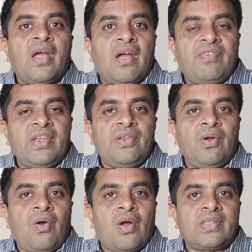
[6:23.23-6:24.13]
a
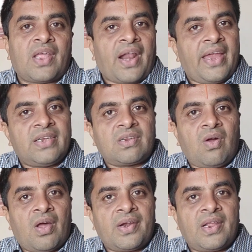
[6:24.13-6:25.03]
video, on the right
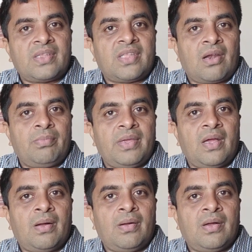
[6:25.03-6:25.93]
corner there will be
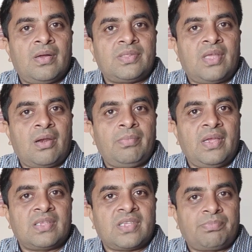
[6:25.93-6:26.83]

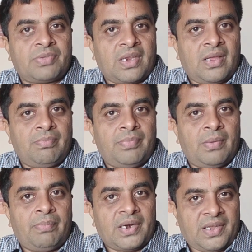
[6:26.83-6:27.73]
a subscribe
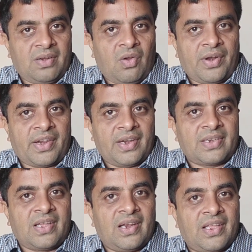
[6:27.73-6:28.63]
button on a
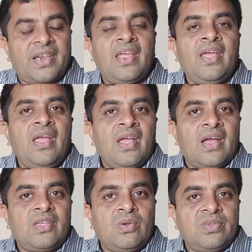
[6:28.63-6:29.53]
red color.
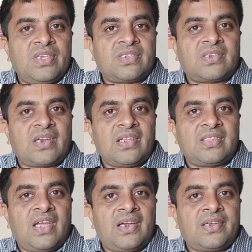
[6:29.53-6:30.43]
You just
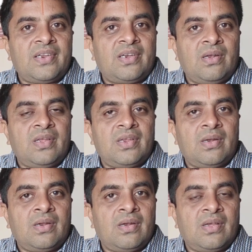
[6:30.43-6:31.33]
click that, it
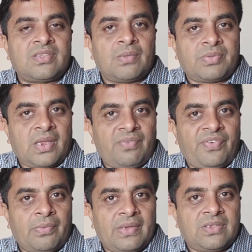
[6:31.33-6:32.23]
will subscribe
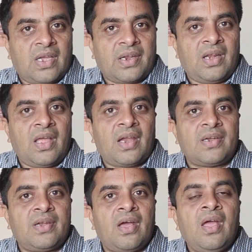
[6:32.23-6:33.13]
for my channel,
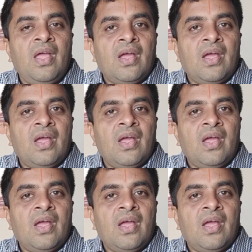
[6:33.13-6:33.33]
and